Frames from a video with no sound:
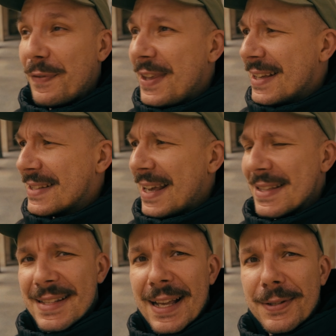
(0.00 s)
Venus and
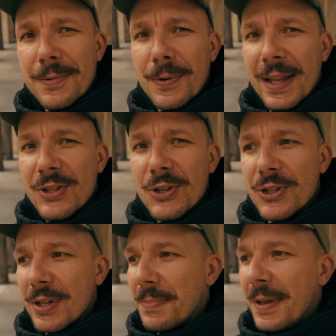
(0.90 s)
Saturn
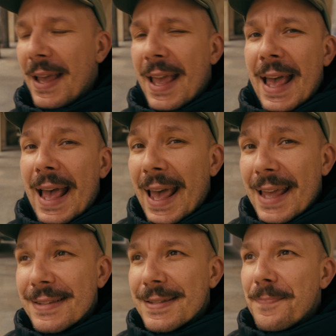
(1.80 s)
relationship
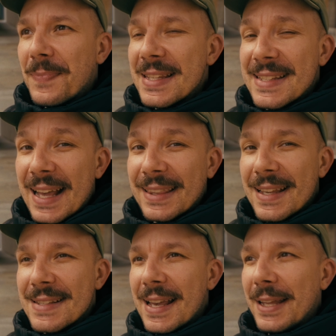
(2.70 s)
and
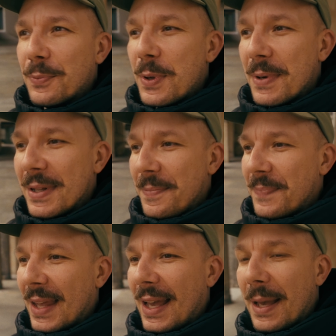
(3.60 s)
sadness, and we will
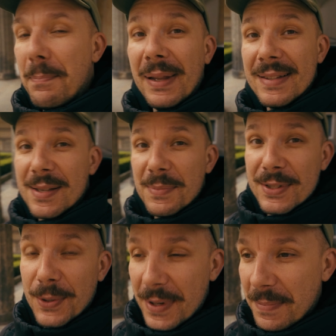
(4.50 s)
build some
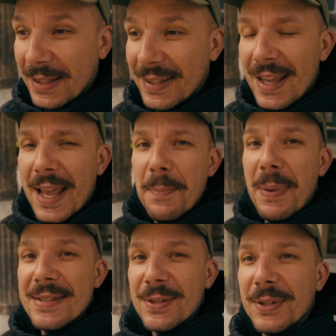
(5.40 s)
story. But
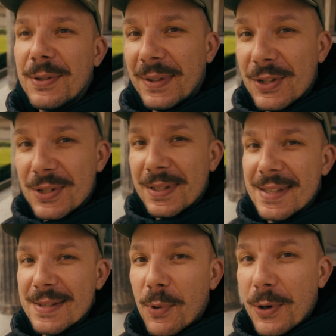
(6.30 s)
based on the tradition, this
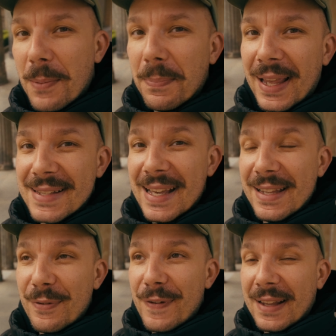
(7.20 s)
is more complex, and
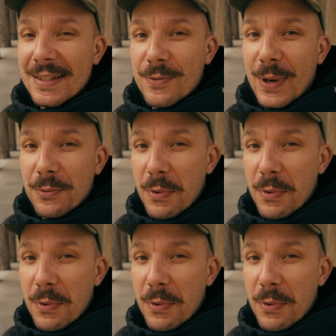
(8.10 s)
in fact it's quite